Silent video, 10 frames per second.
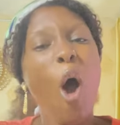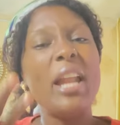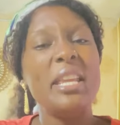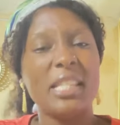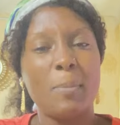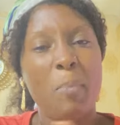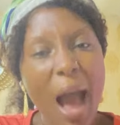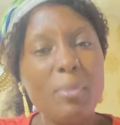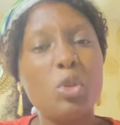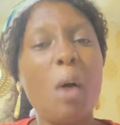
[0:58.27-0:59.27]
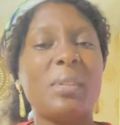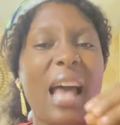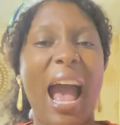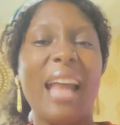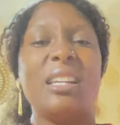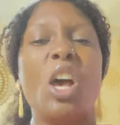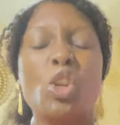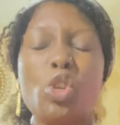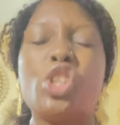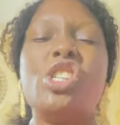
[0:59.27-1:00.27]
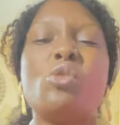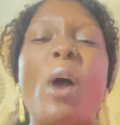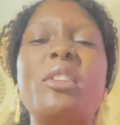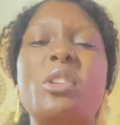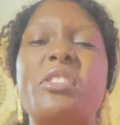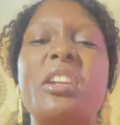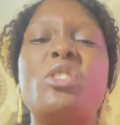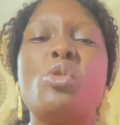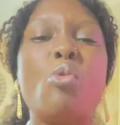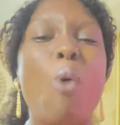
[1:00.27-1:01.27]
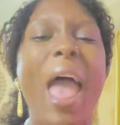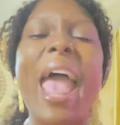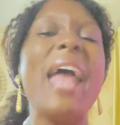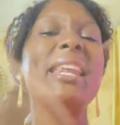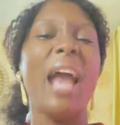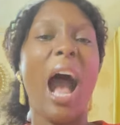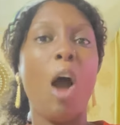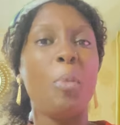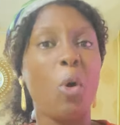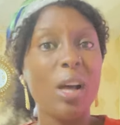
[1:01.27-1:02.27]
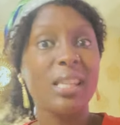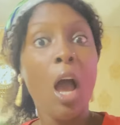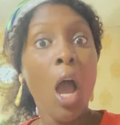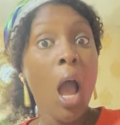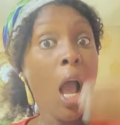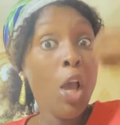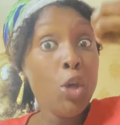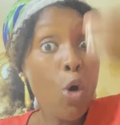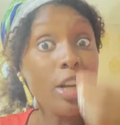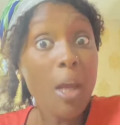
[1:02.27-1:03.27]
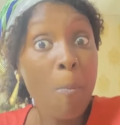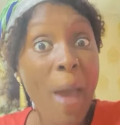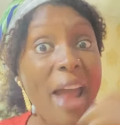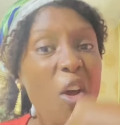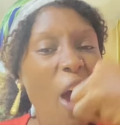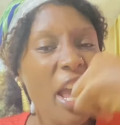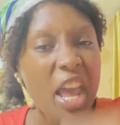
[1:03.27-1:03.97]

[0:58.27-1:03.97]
on his palms of the hand. So she's going to treat you anyhow because you depend on